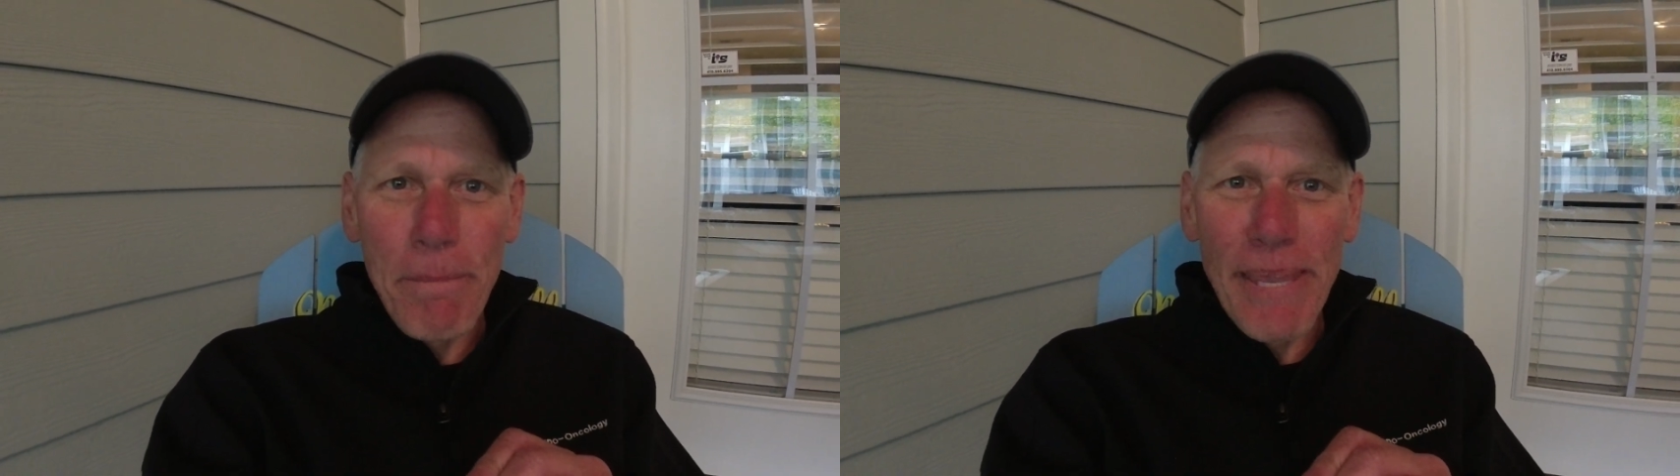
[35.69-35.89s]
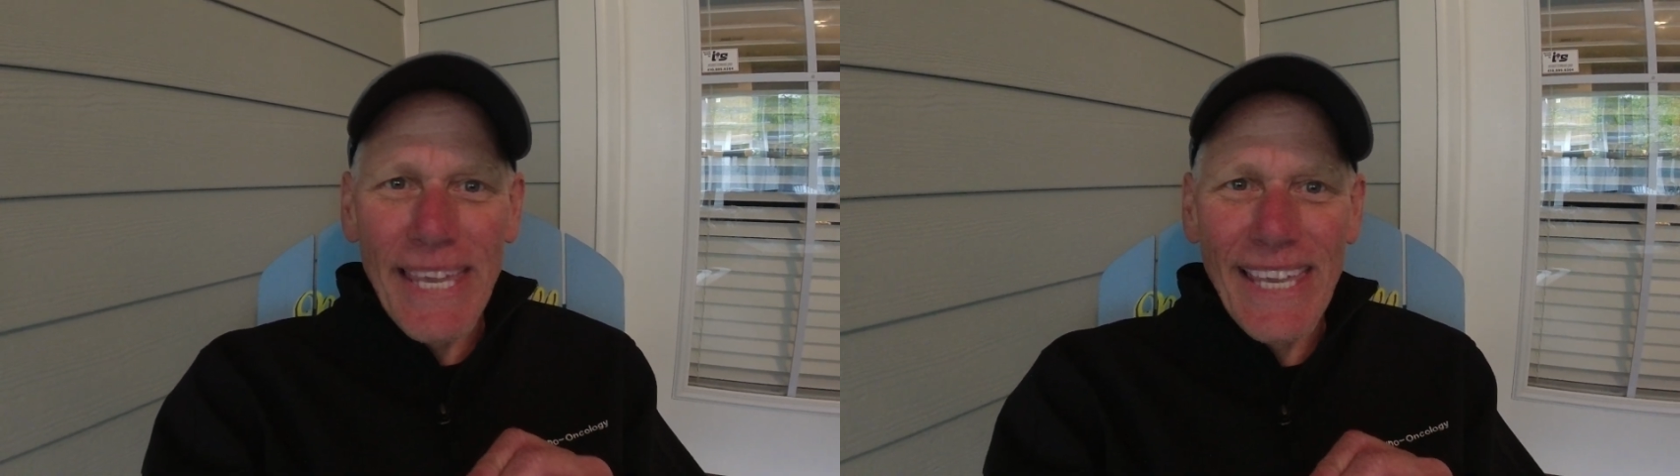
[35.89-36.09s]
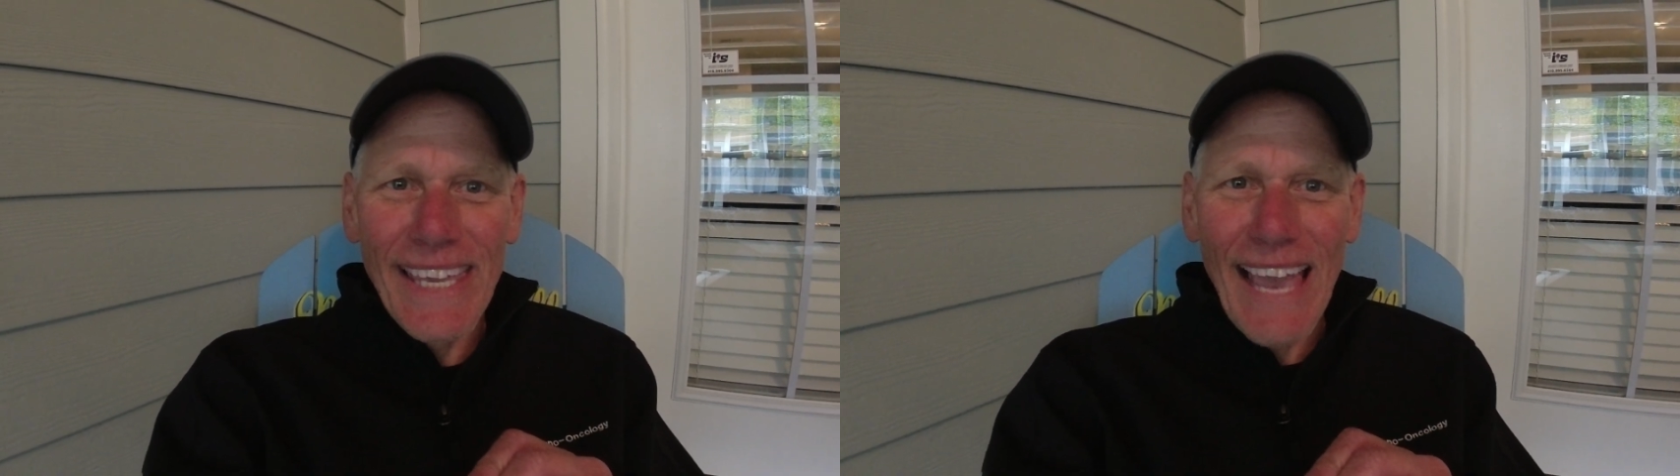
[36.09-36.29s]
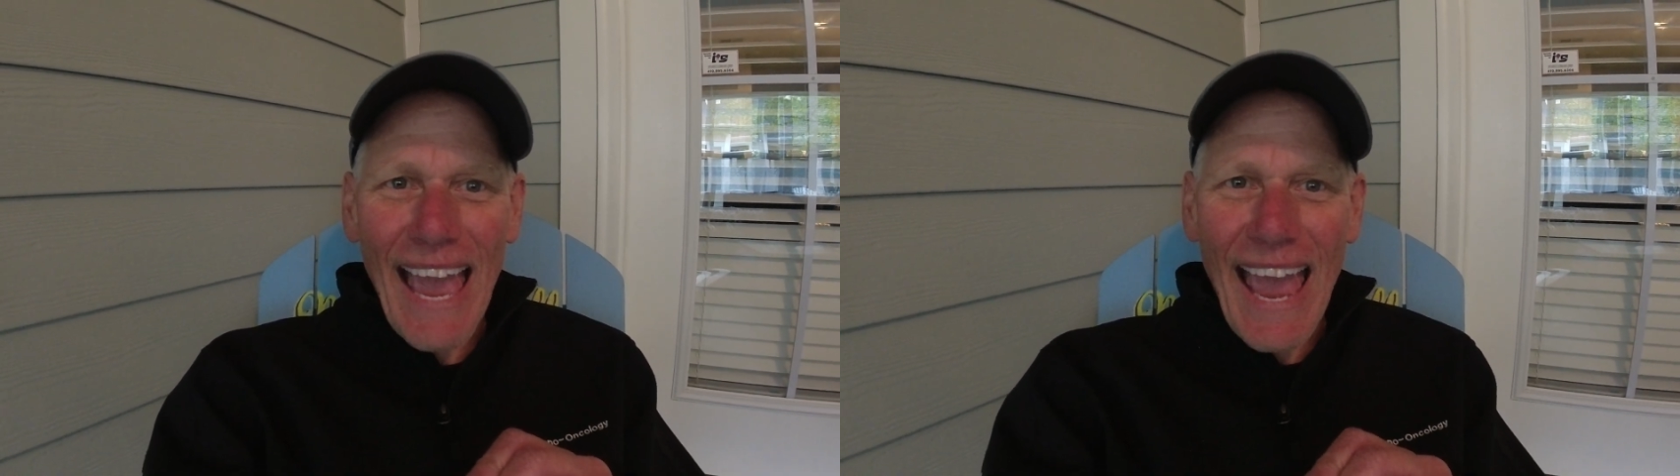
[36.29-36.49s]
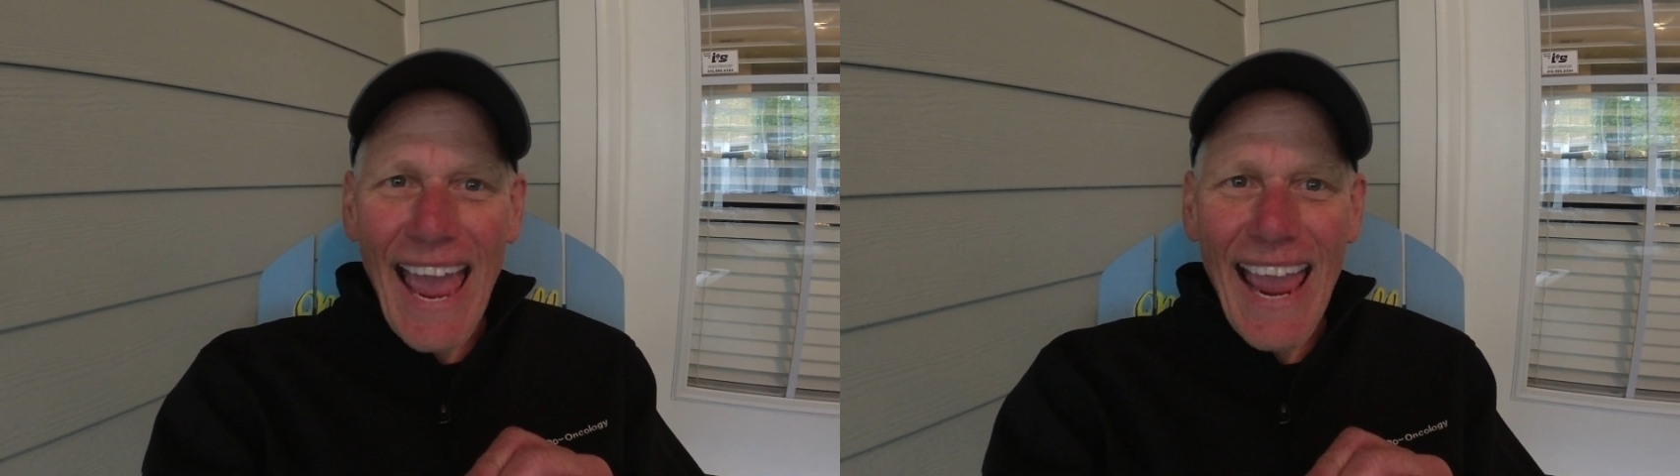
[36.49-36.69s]

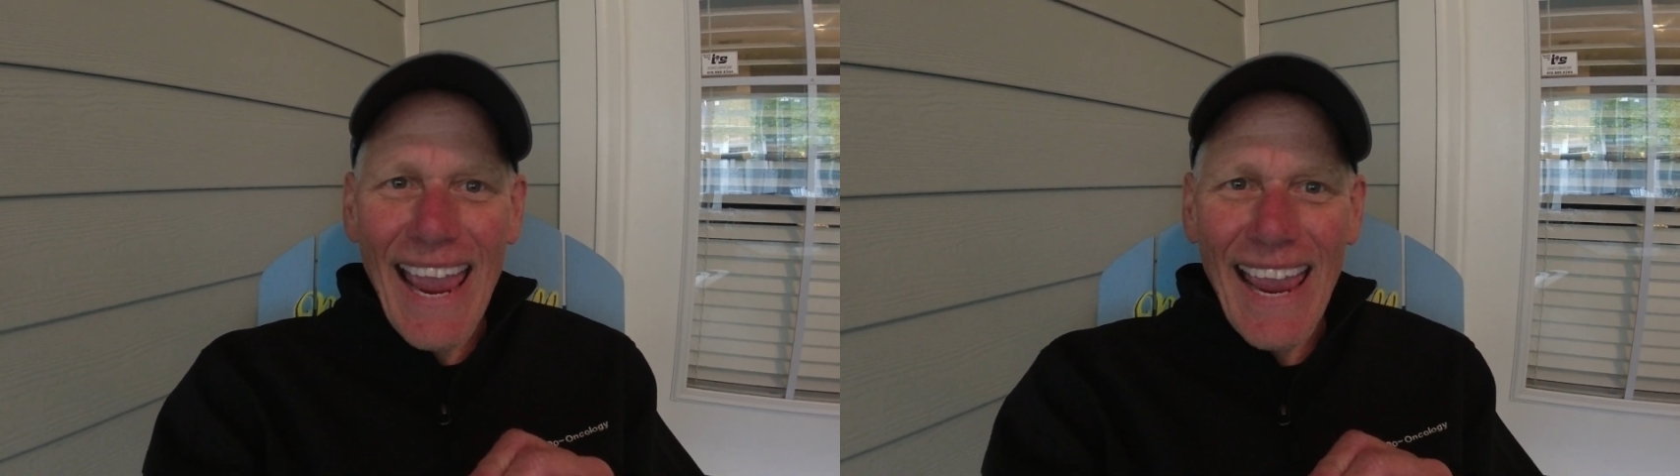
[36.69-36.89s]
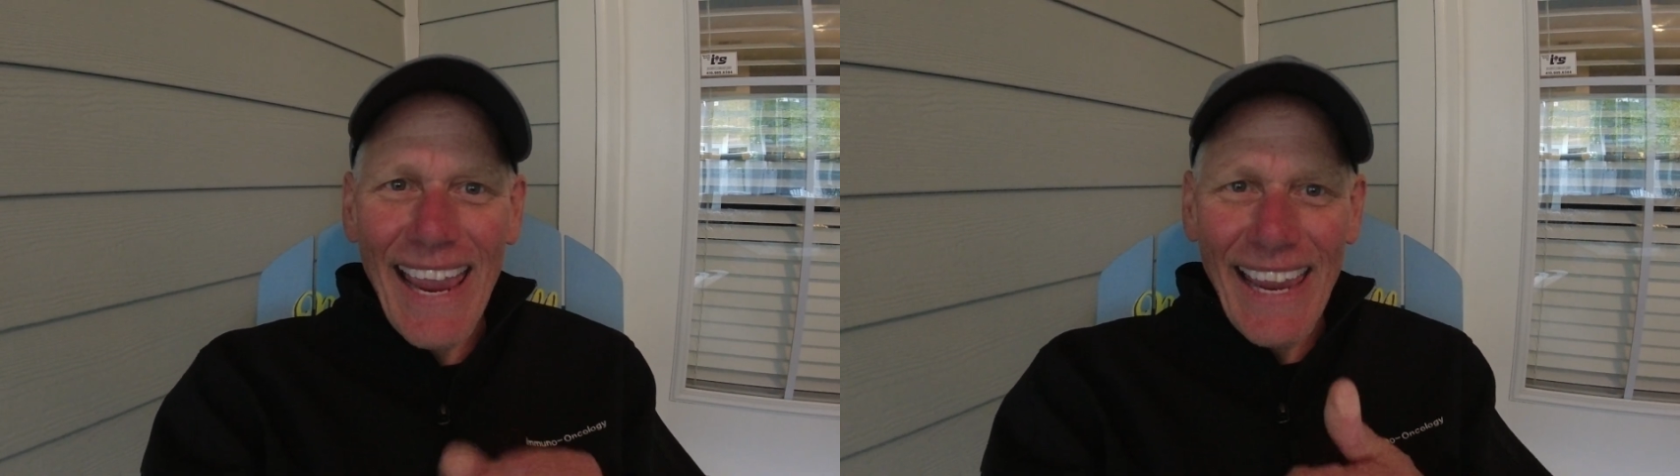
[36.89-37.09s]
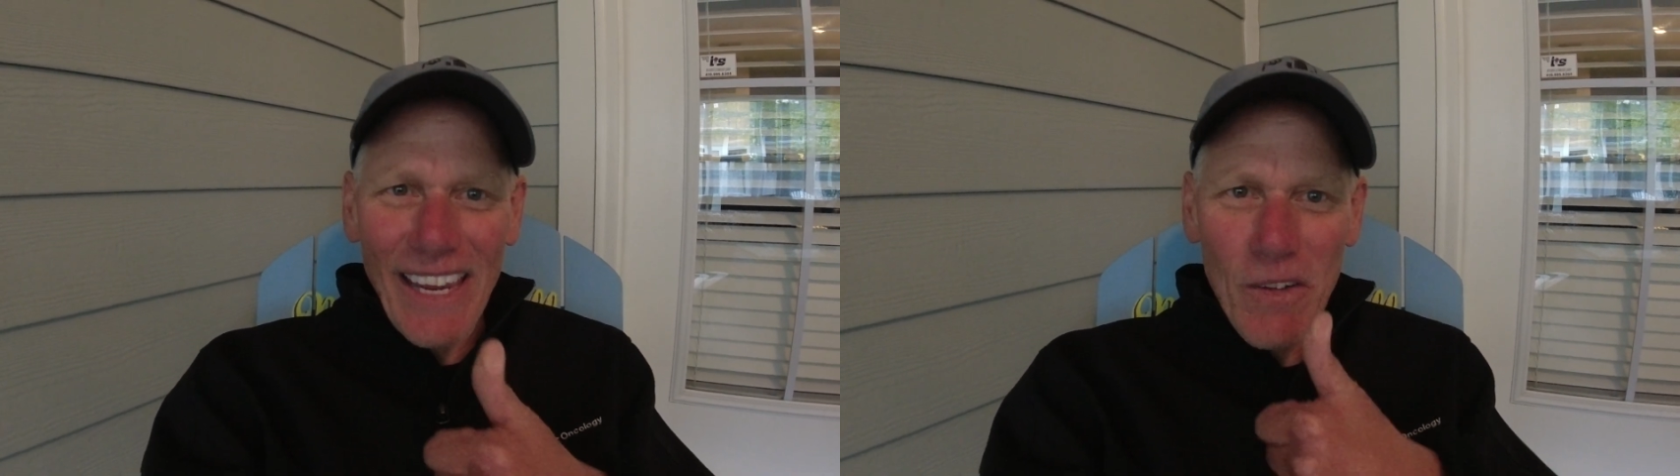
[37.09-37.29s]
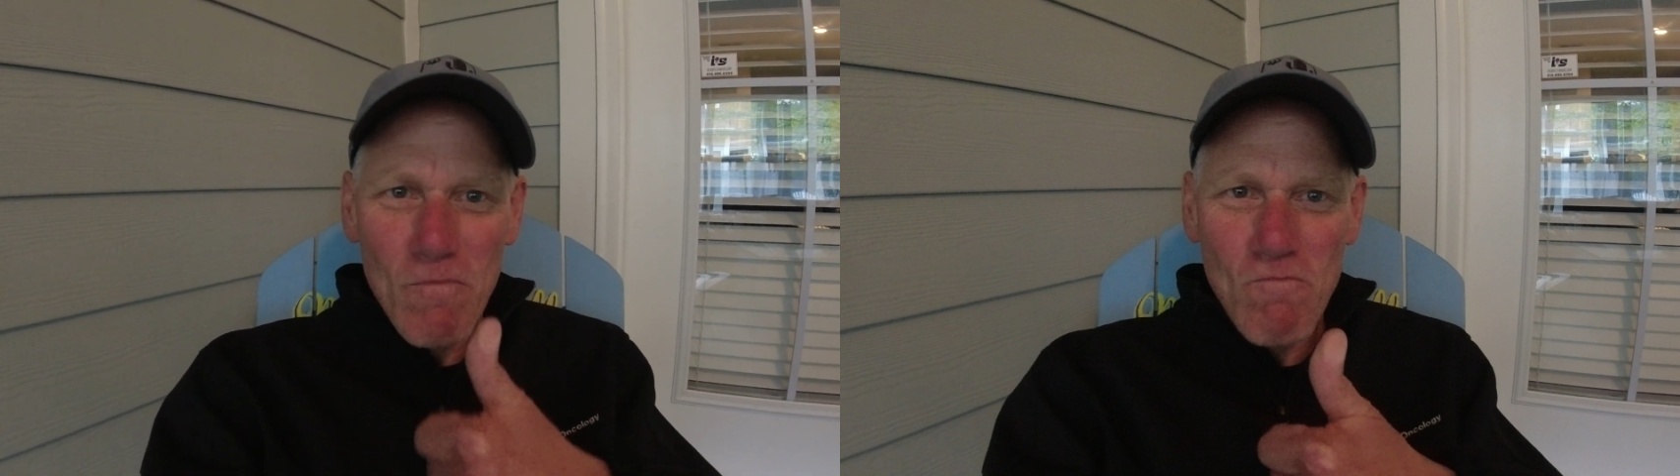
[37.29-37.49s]
B.A.